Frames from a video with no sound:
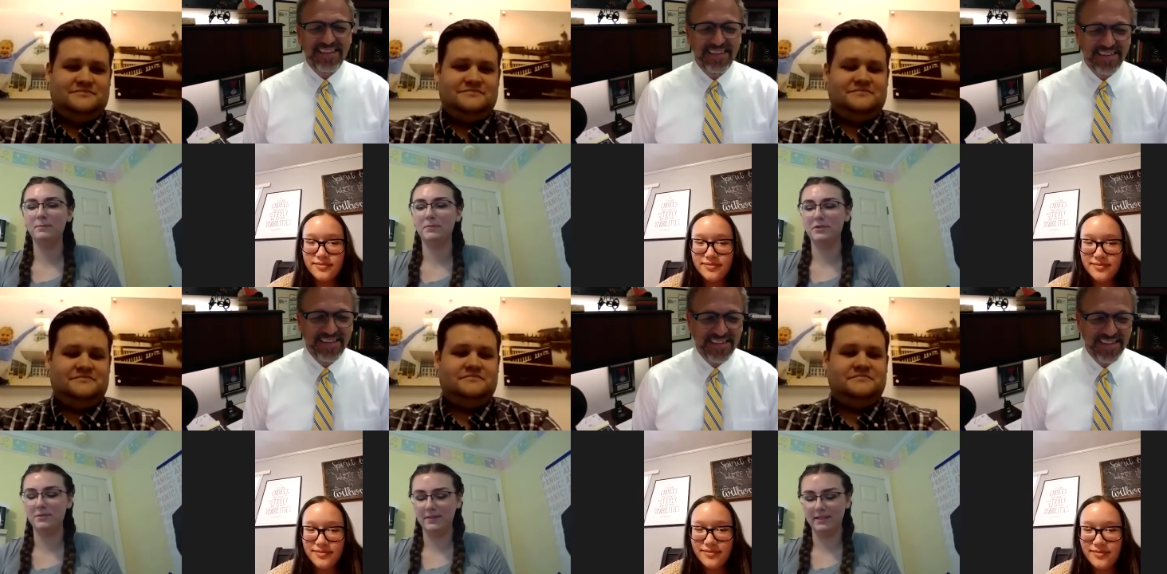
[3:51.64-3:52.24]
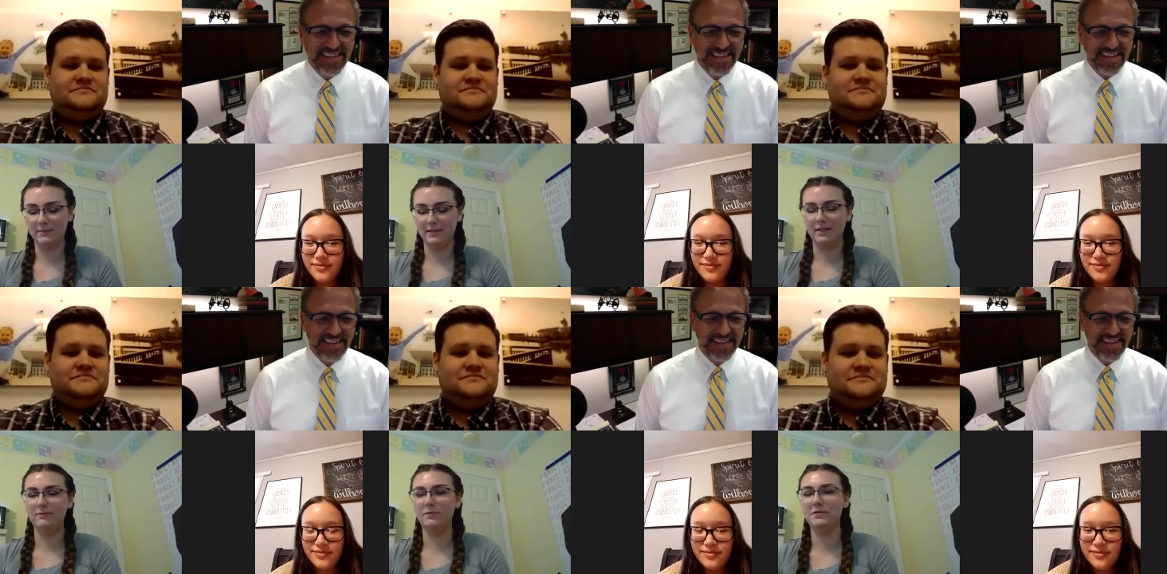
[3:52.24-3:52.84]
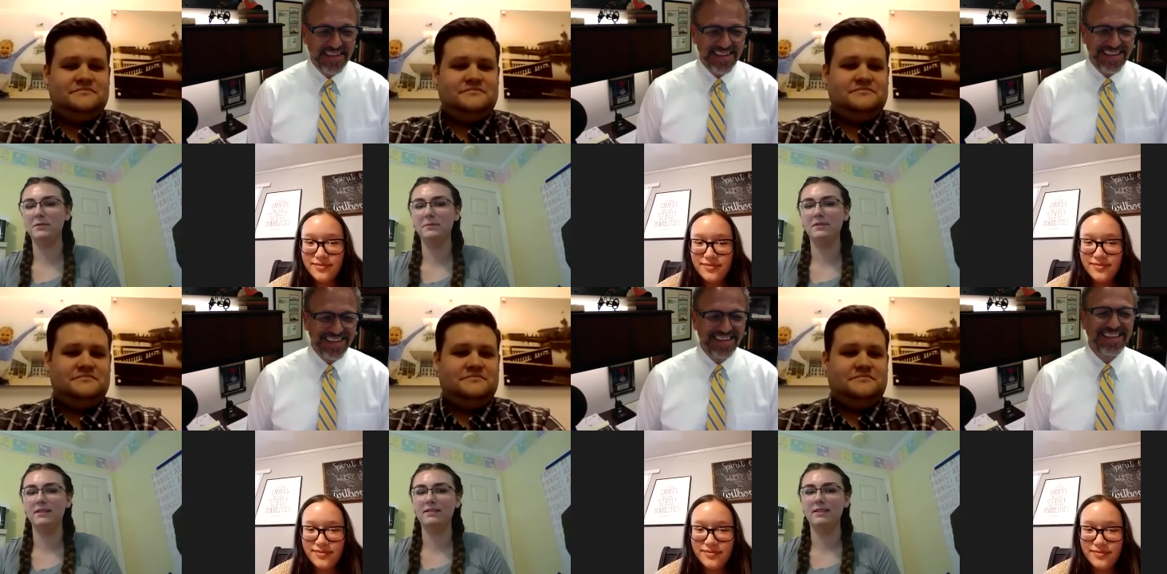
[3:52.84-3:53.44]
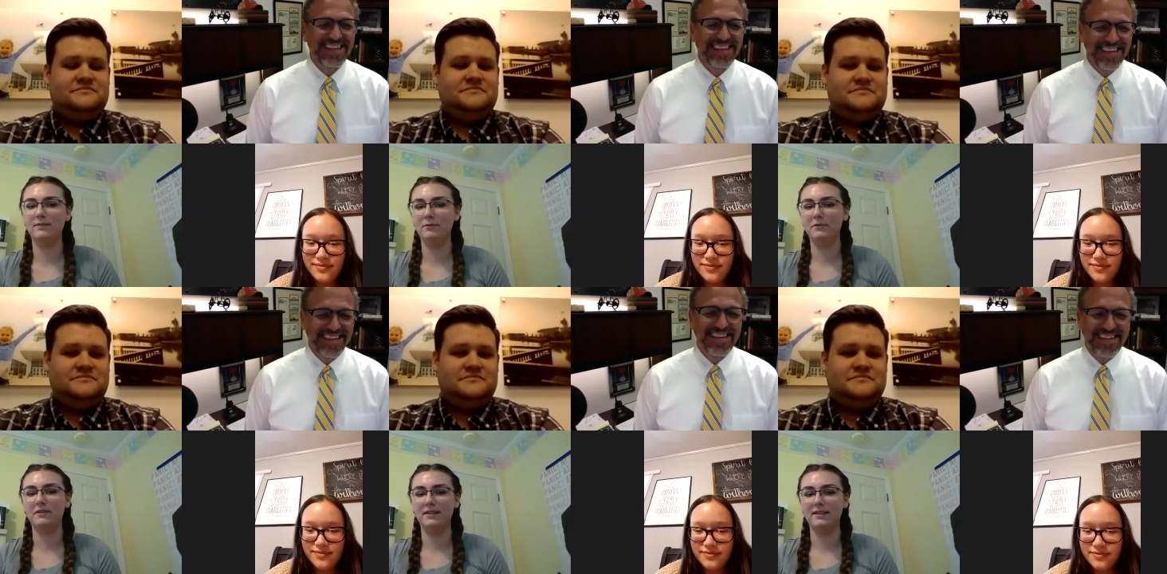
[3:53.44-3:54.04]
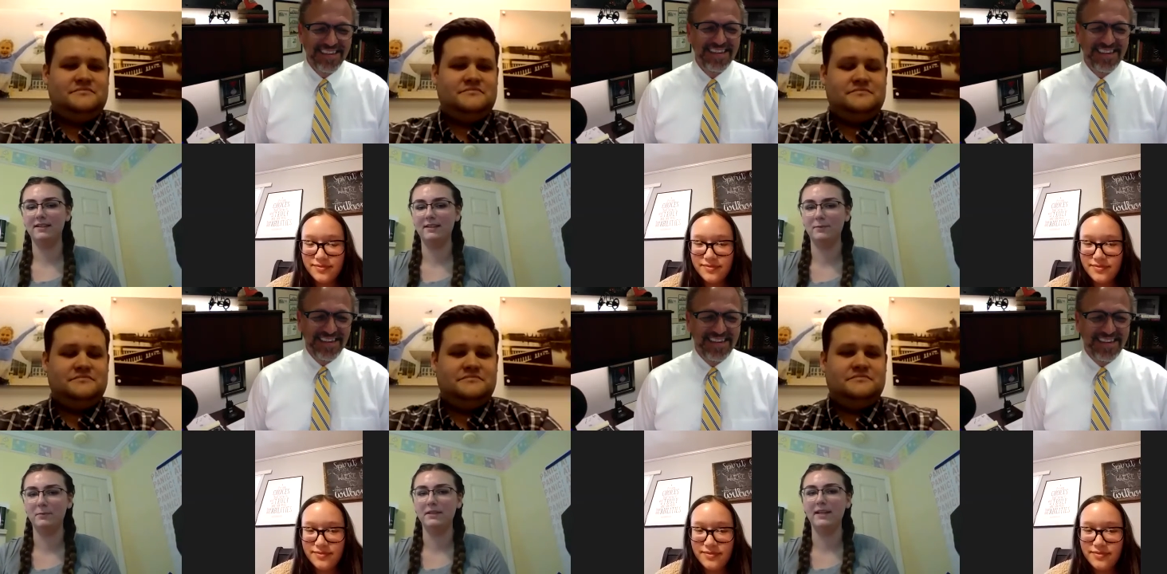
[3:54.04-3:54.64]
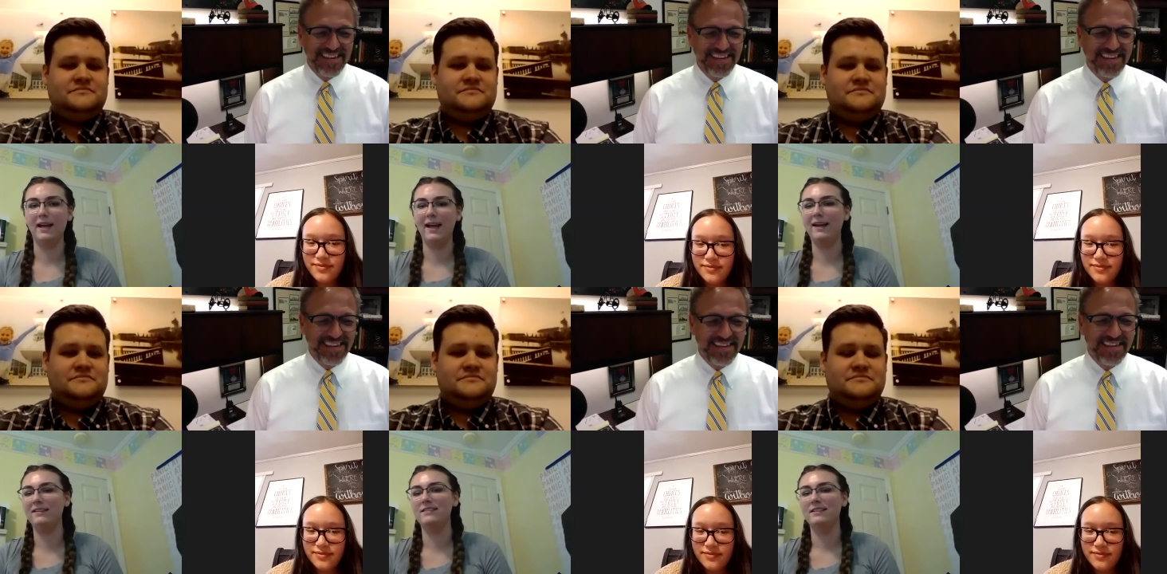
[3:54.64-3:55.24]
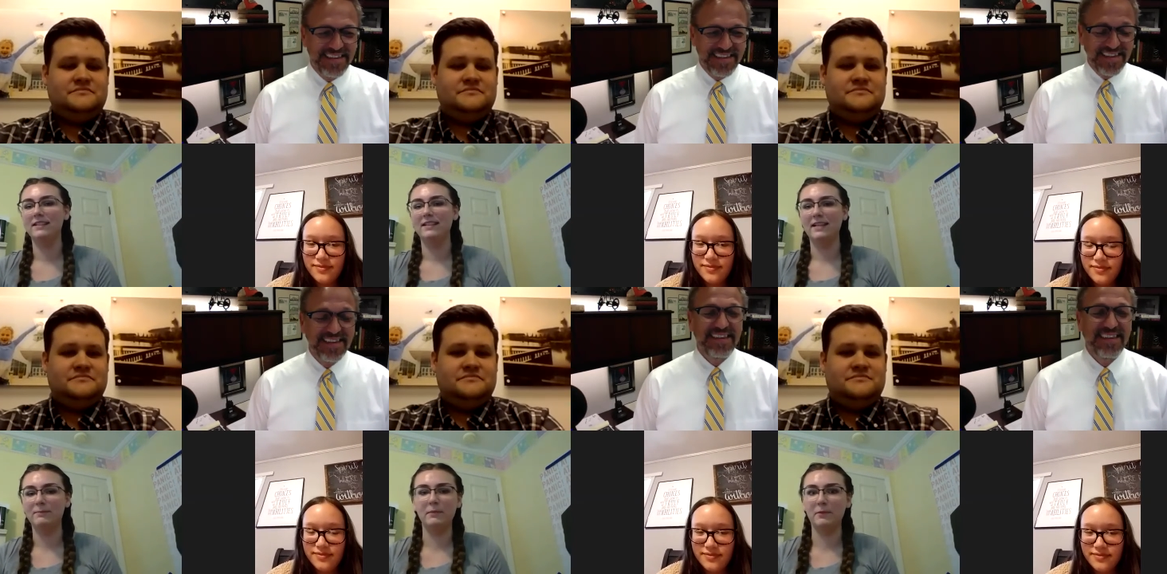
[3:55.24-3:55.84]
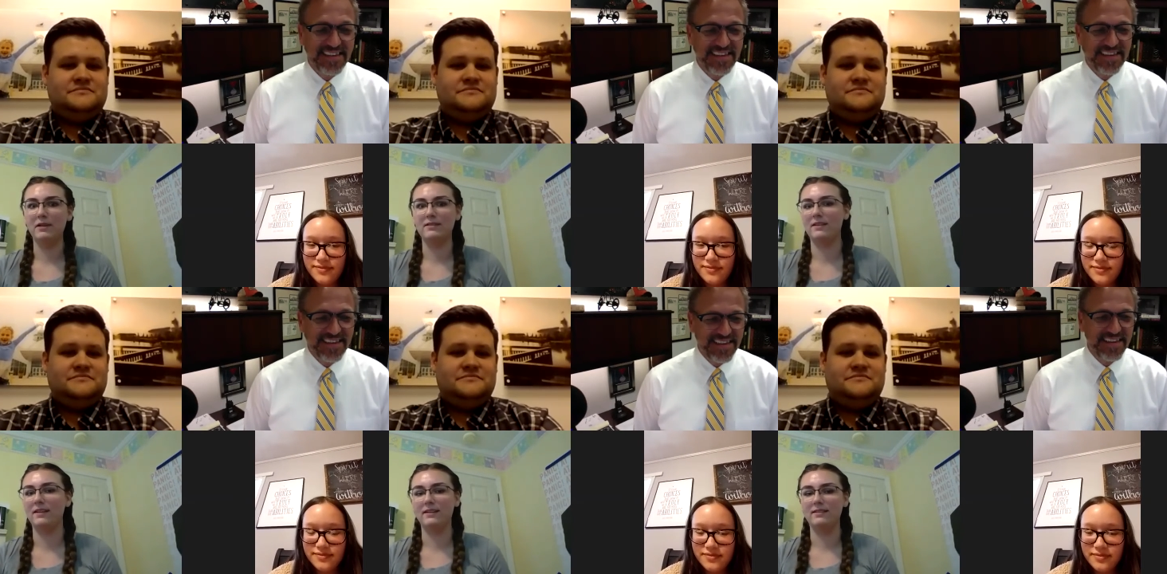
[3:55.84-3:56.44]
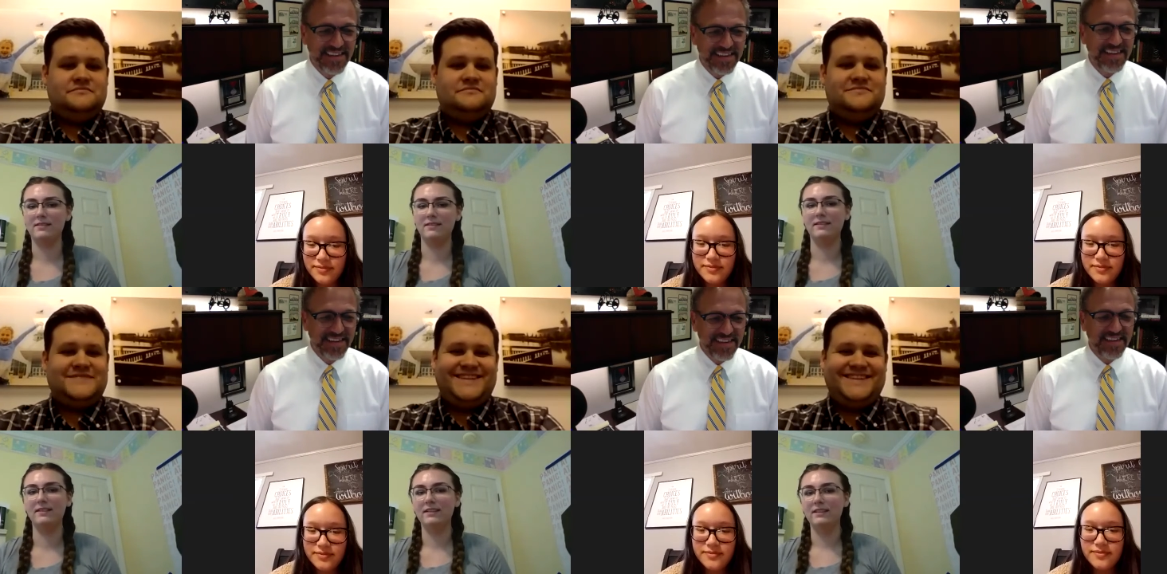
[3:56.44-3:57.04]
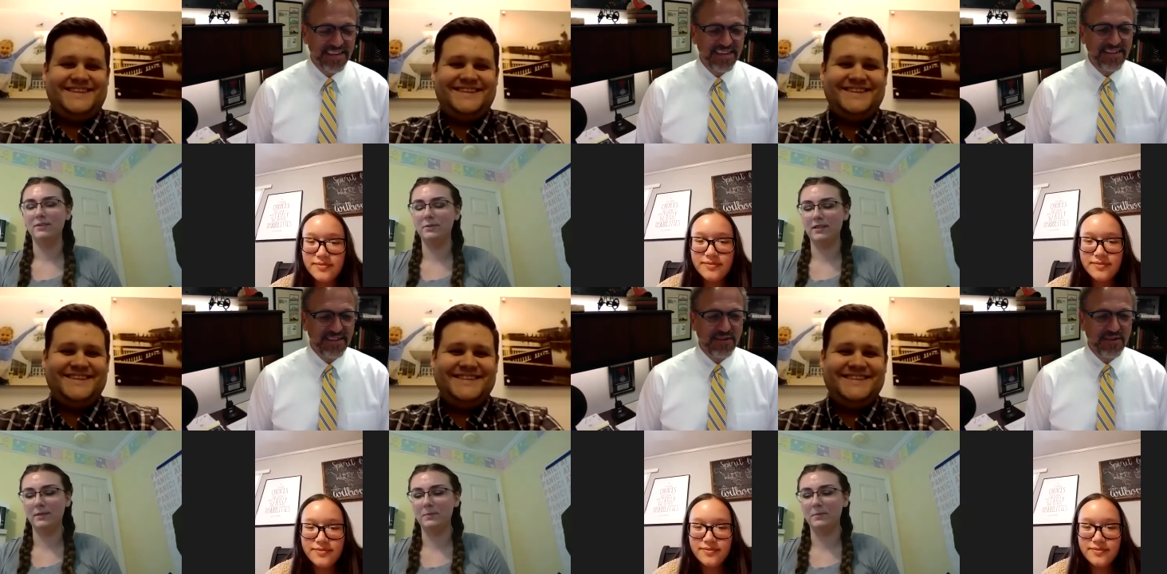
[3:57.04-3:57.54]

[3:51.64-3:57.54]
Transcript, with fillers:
Speaker 1: pushed me out of my comfort zone because I never thought I could ever really act and memorize lines and do that.